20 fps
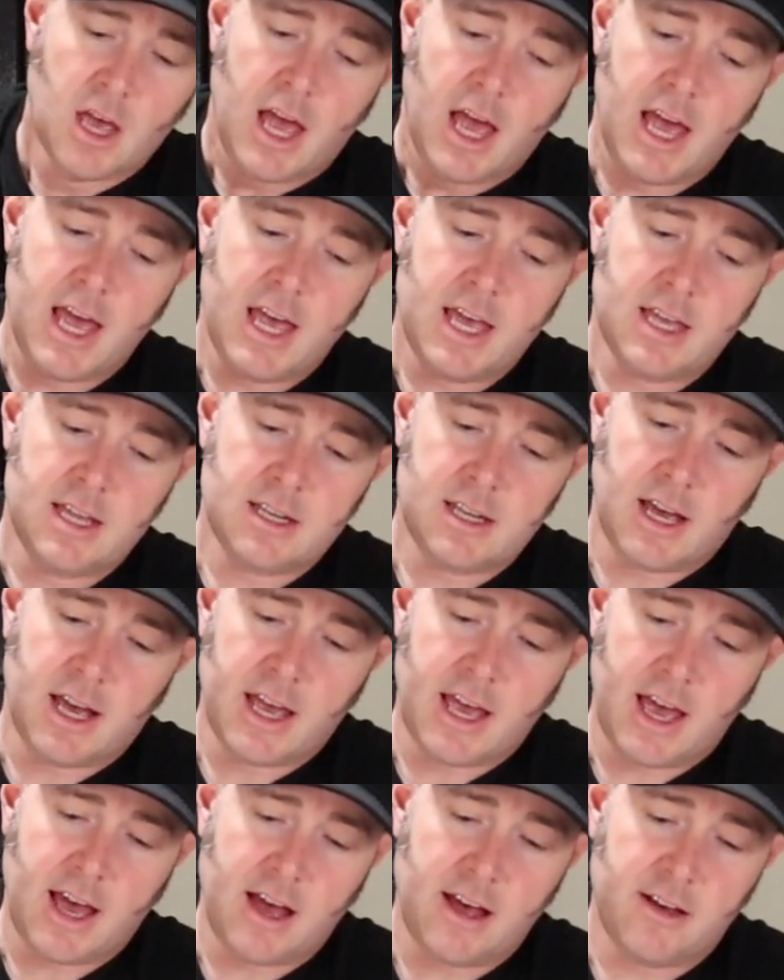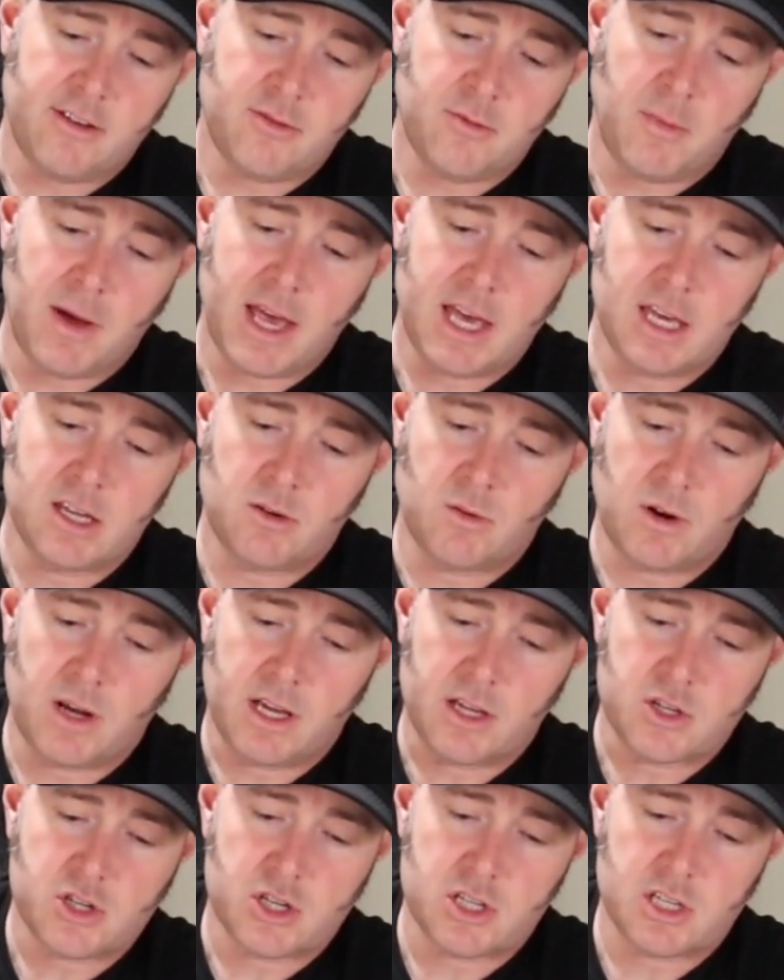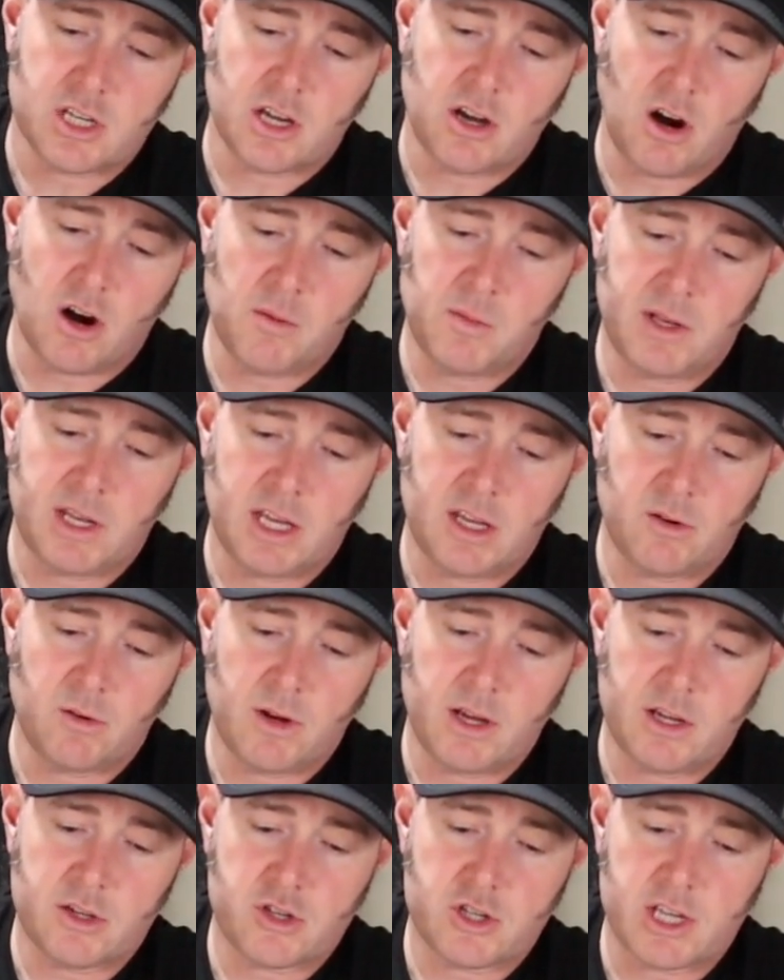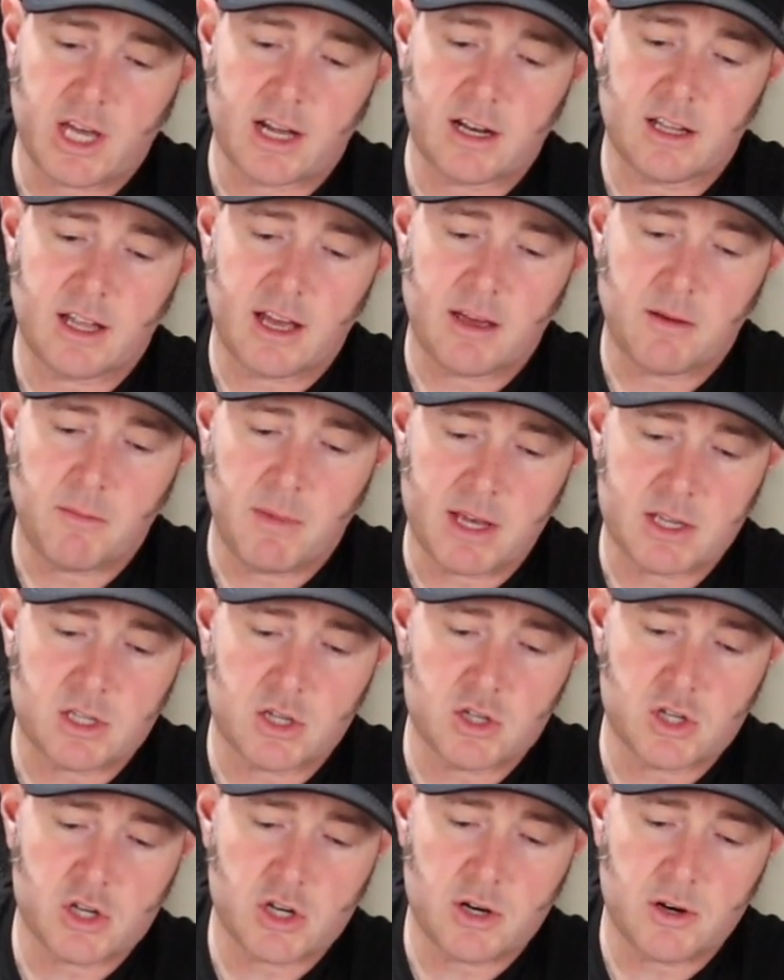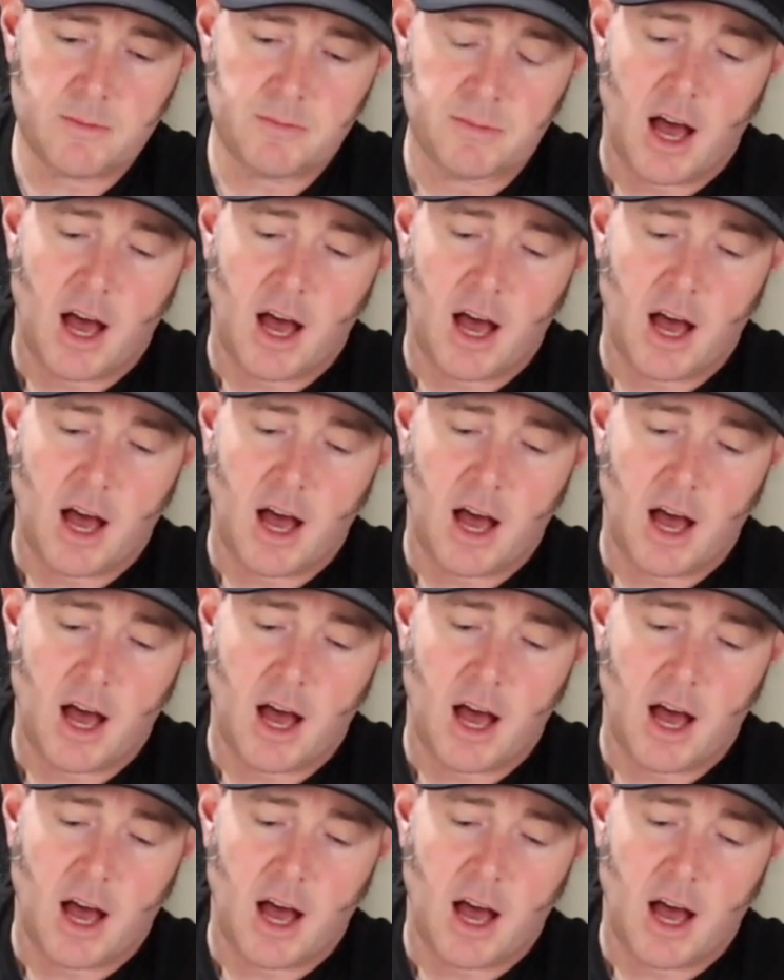And I have my inReach. It's a Garmin inReach satellite messenger.